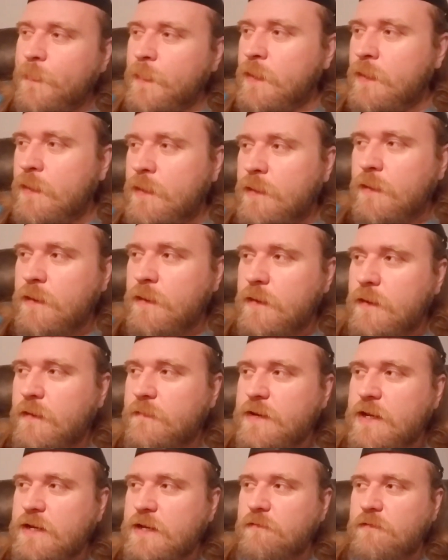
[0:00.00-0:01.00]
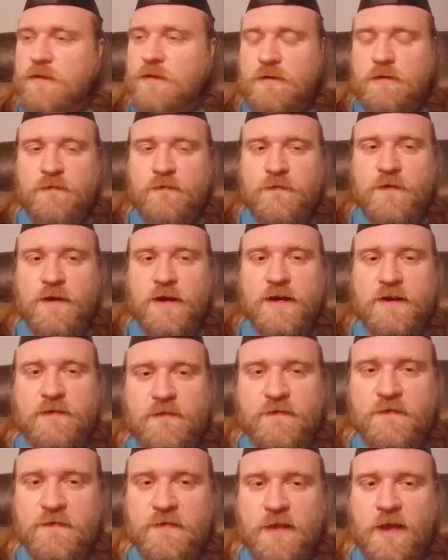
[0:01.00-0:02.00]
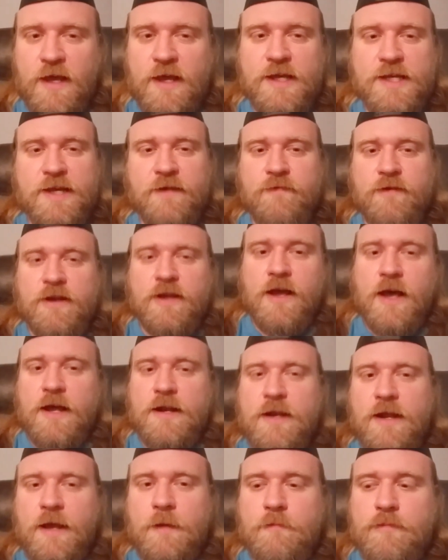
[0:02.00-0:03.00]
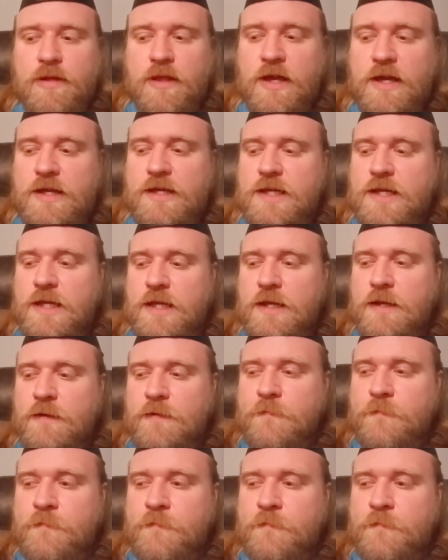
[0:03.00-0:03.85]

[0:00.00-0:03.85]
You don't have to deal with little fucking flakes every goddamn place.